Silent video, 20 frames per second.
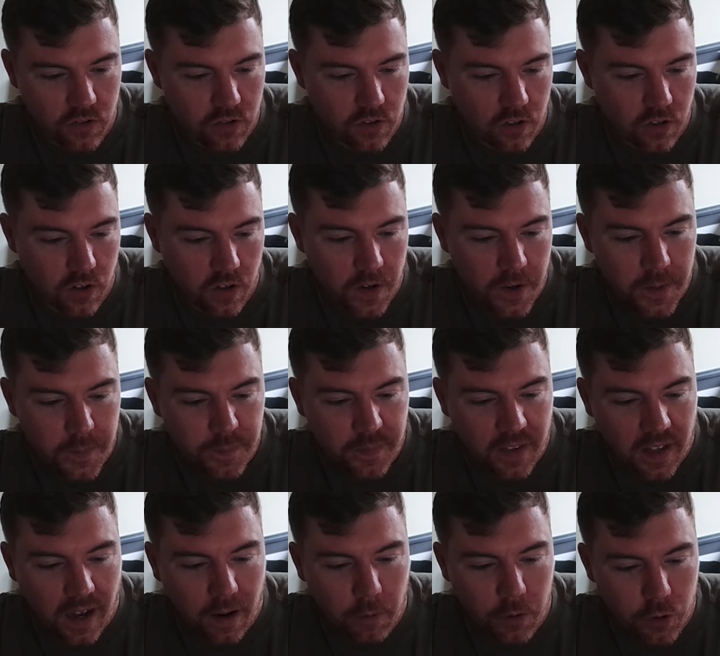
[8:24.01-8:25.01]
So
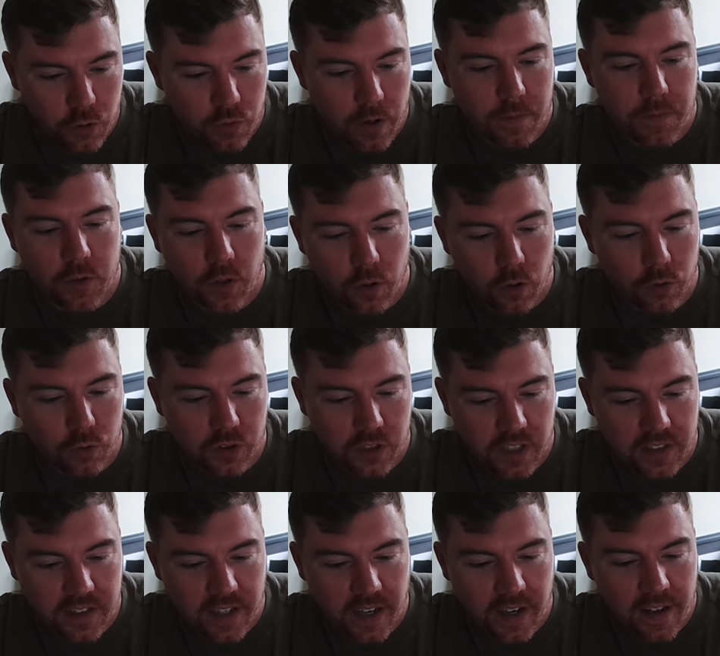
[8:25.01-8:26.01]
our trip to Hull
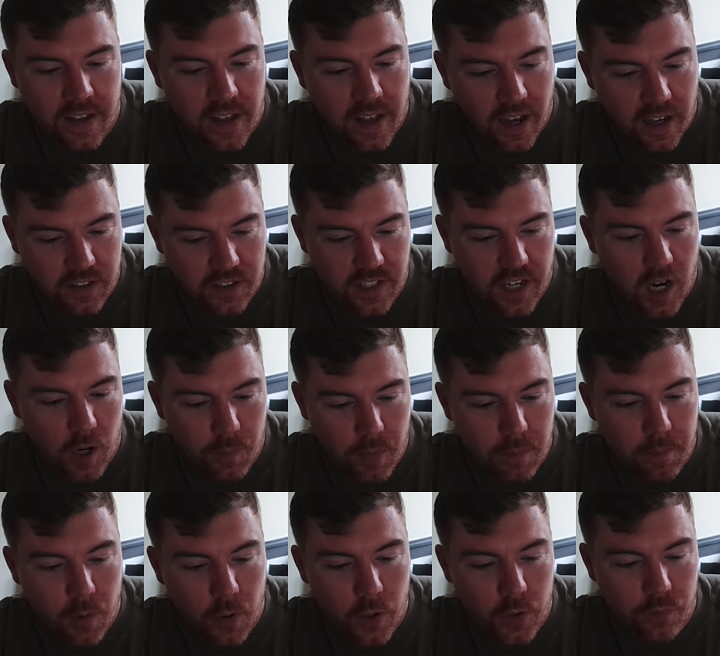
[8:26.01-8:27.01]
City has now
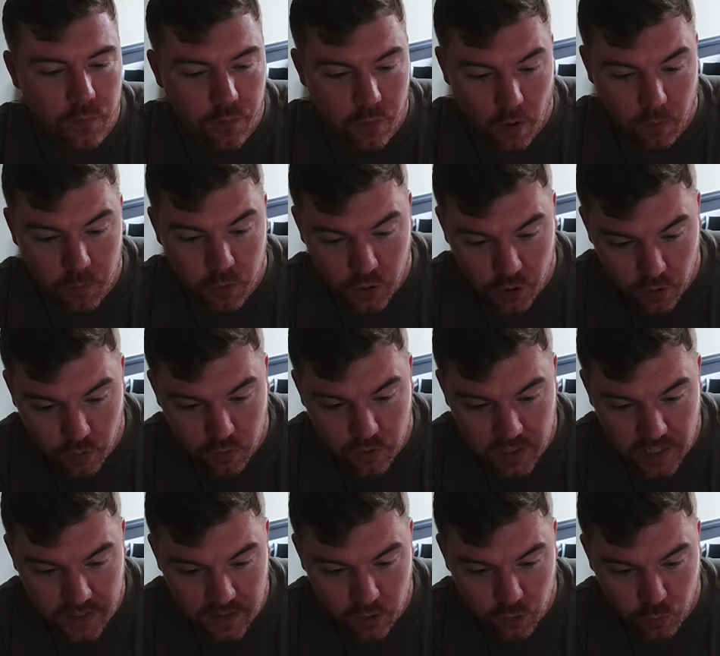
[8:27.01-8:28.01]
been moved from
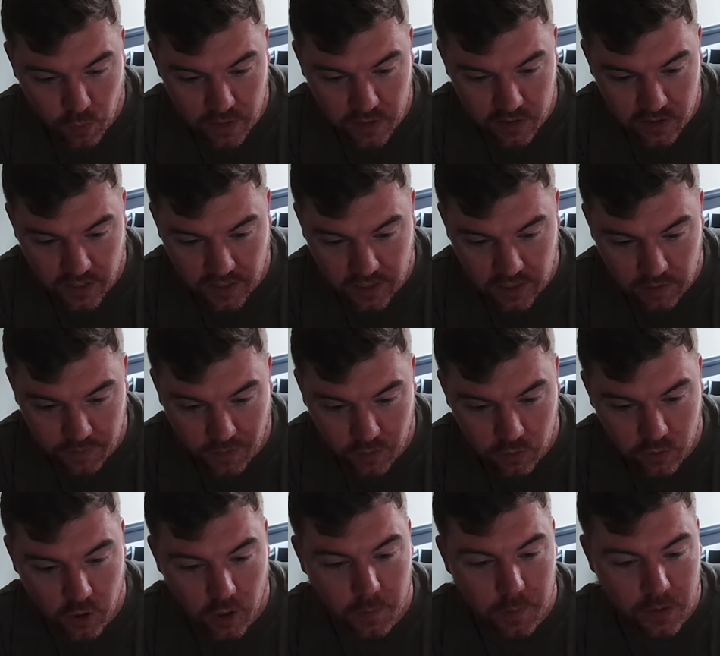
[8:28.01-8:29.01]
Tuesday the 22nd of
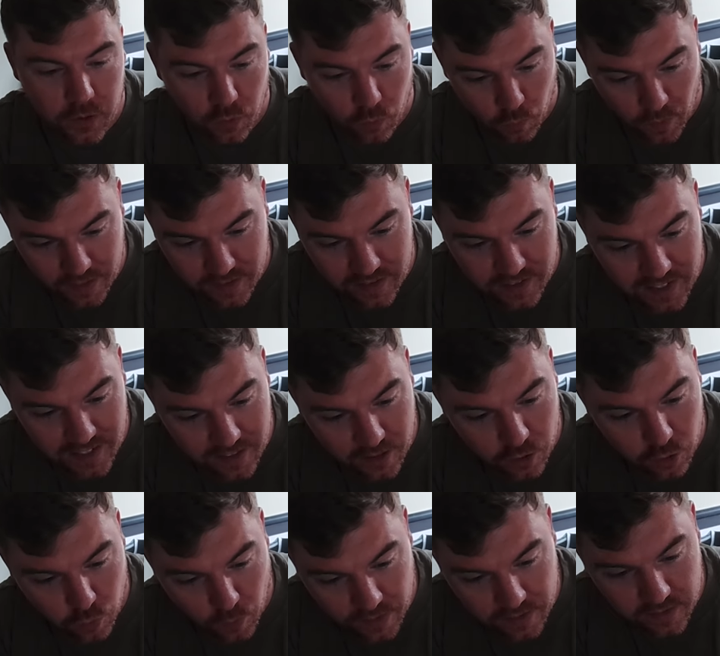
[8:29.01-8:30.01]
October to Wednesday the
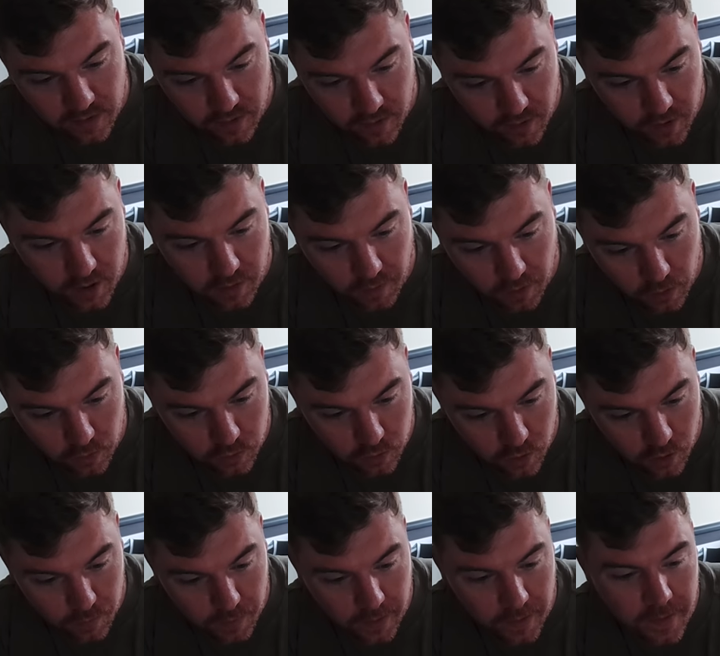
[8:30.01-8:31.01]
23rd of
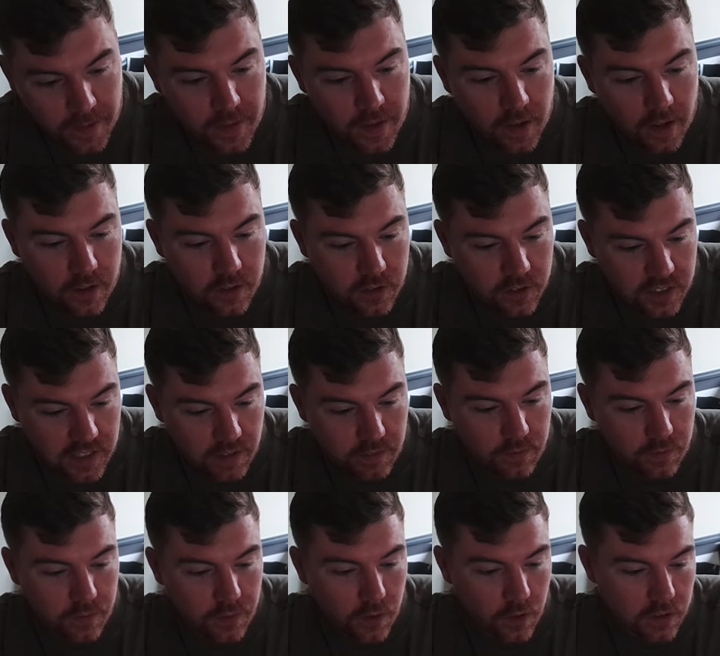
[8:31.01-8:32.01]
October at
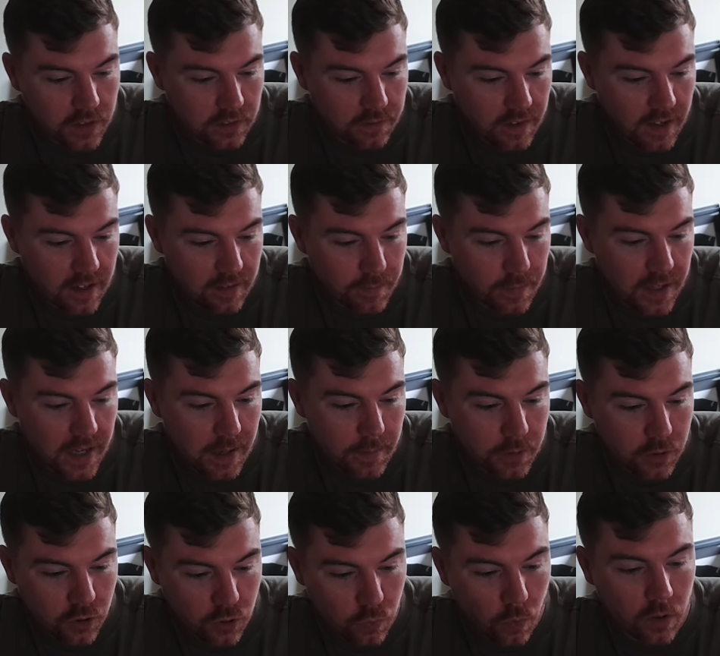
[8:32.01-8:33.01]
7:45 p.m.
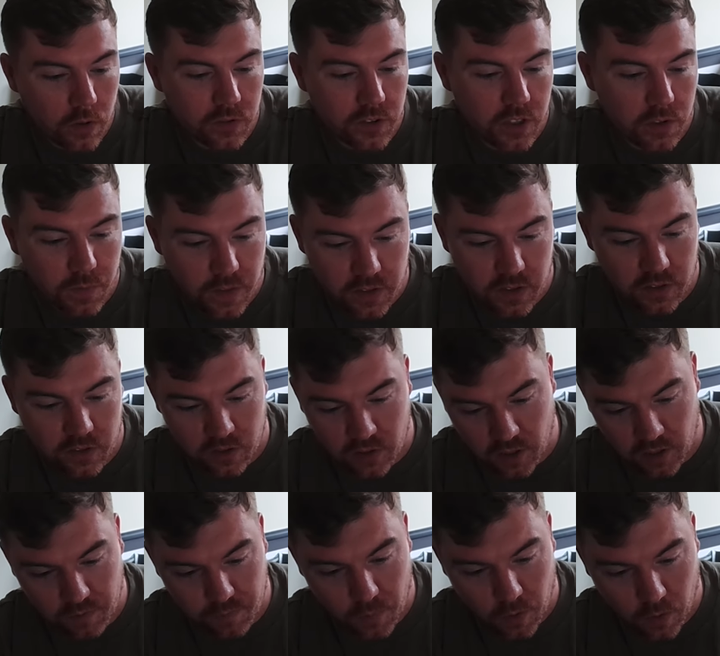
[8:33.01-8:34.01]
And Swansea's visit to
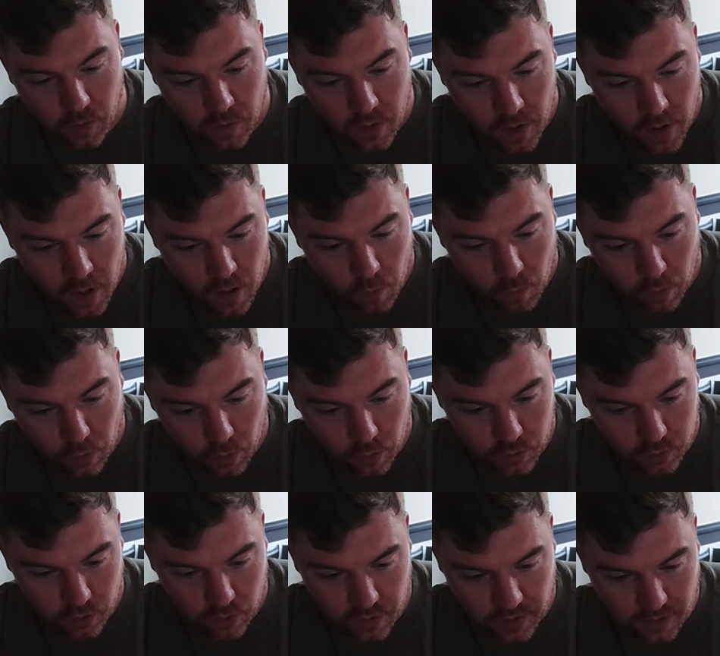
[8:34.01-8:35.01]
Turf Moor will
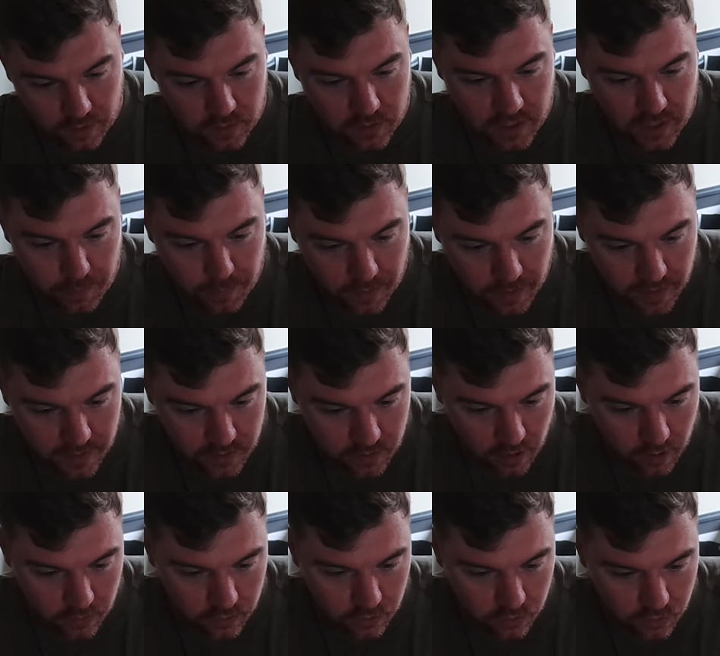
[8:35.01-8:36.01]
also now take place
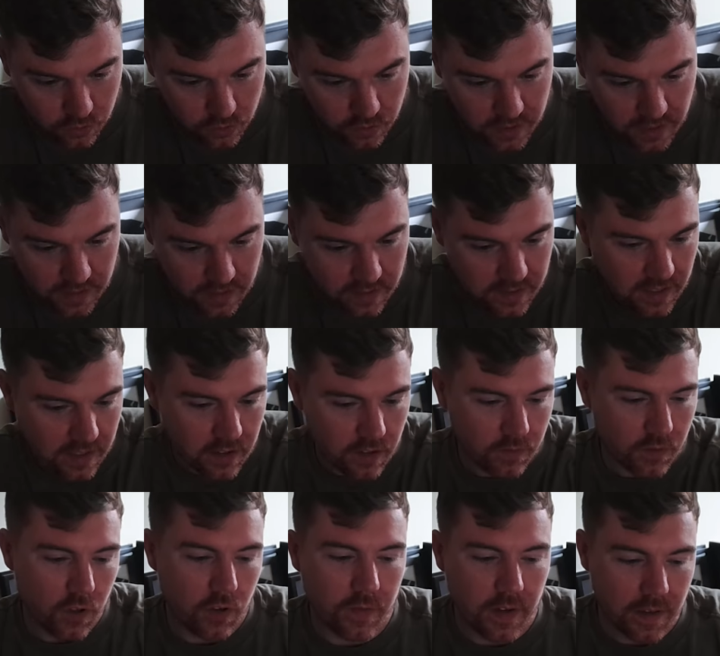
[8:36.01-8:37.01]
on Sunday the 10th of
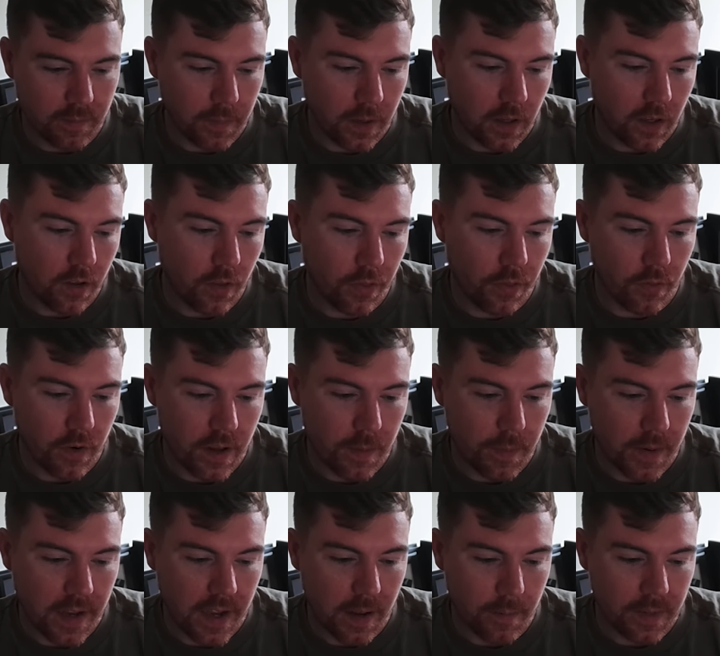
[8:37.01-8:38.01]
November at 3
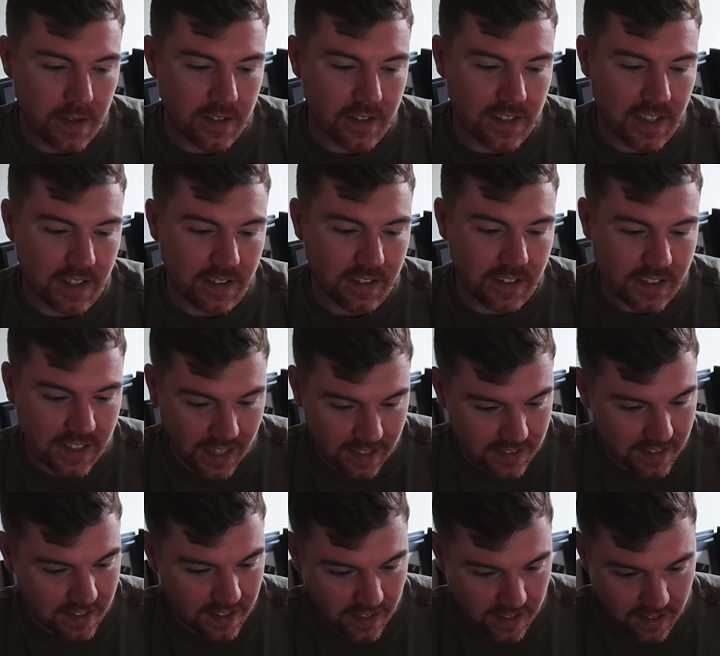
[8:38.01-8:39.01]
p.m. instead of
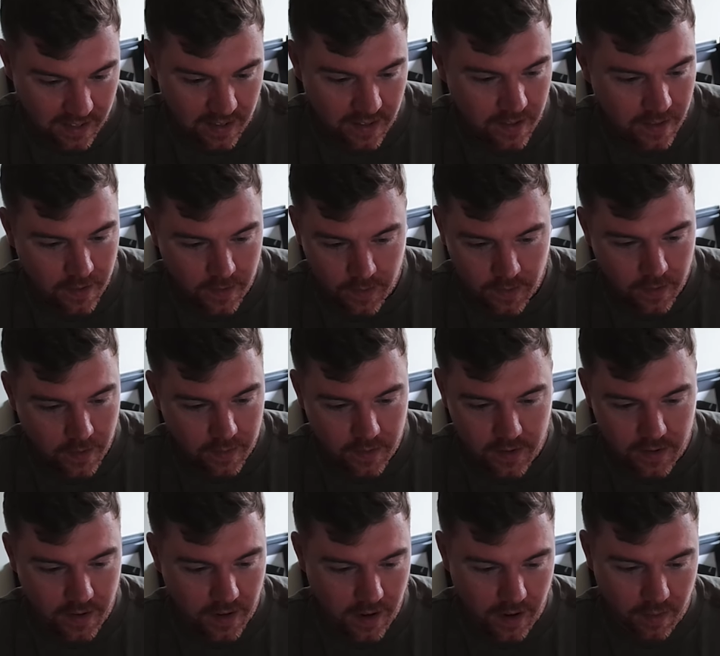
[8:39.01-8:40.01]
Saturday the
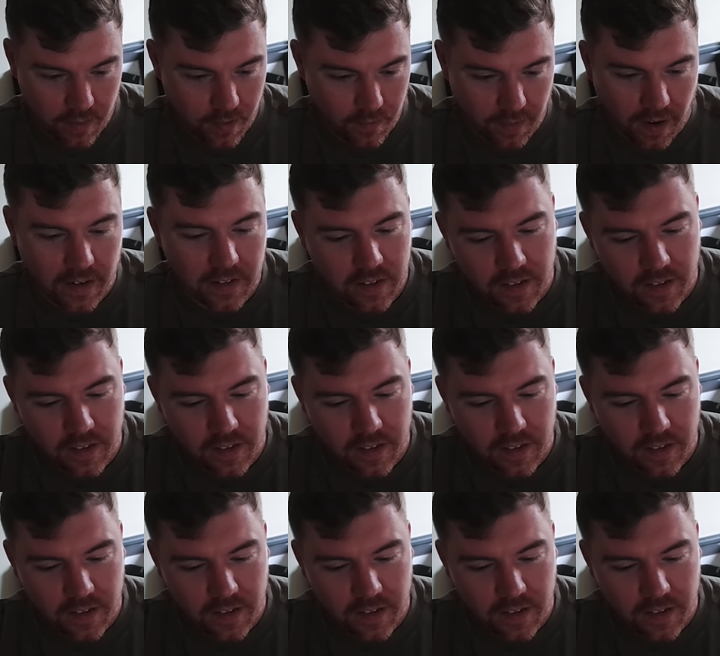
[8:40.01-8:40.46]
9th of...